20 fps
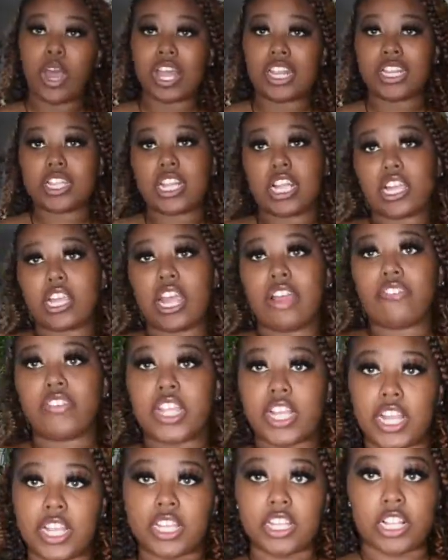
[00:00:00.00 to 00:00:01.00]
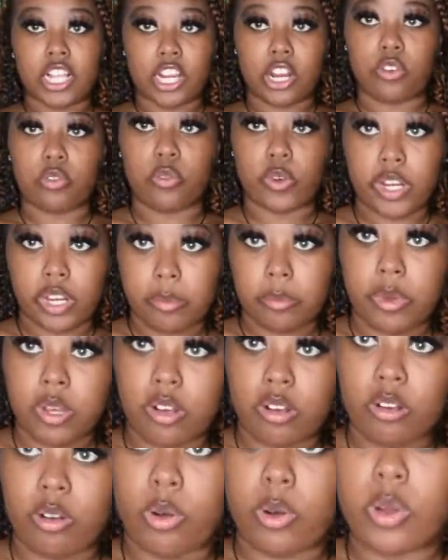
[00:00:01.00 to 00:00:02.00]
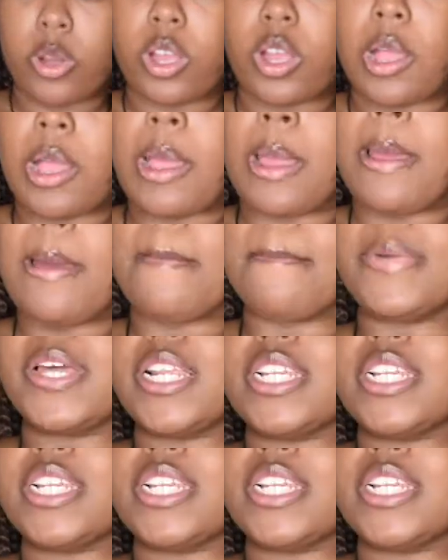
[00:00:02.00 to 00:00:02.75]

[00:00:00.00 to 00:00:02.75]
i look like i feel like i look like a rainbow but